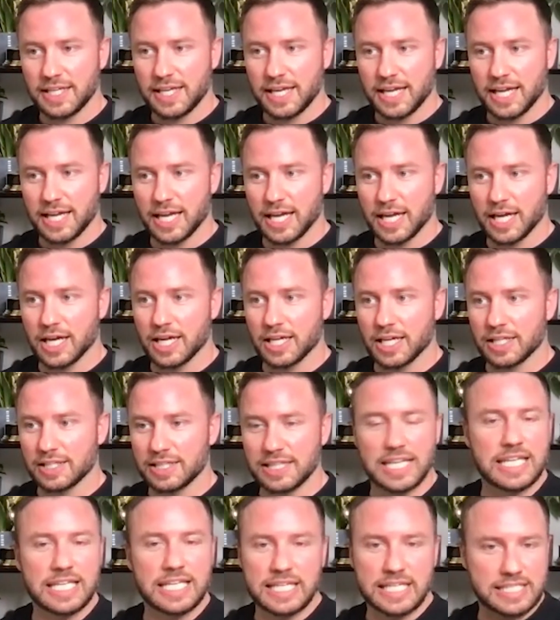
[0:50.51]

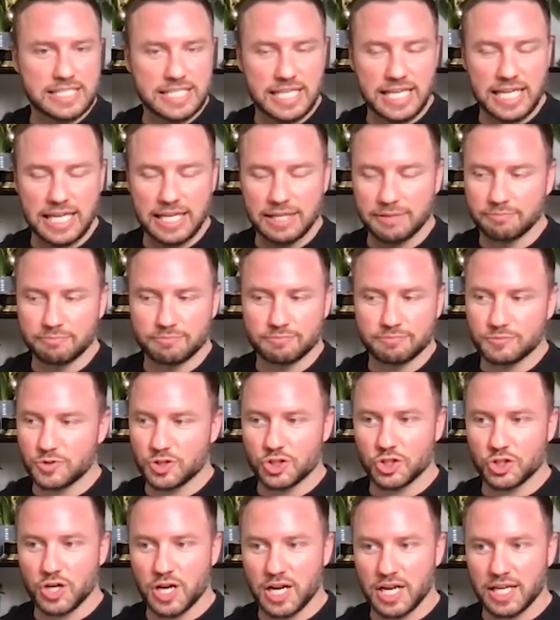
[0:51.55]
leading a team to
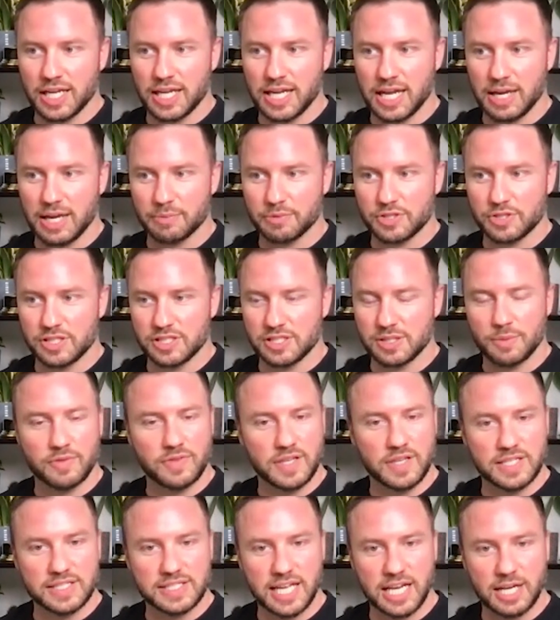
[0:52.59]
try and capture some of
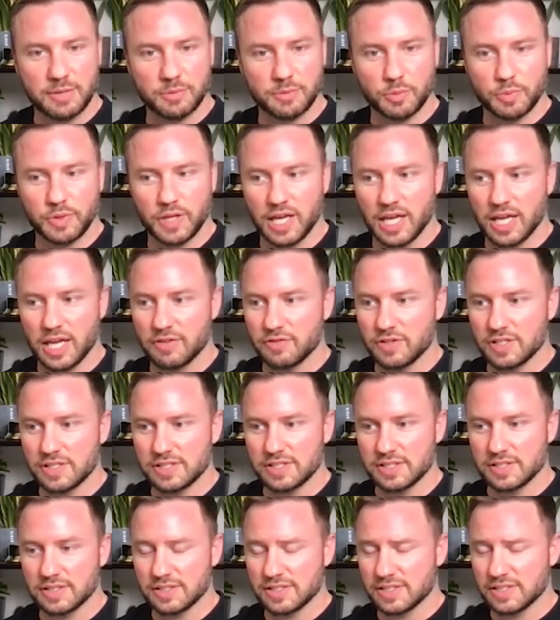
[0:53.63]
these animal behaviors.
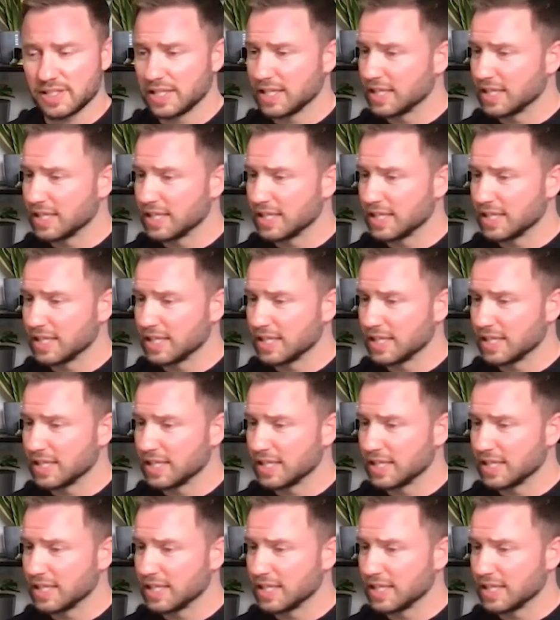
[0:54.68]
And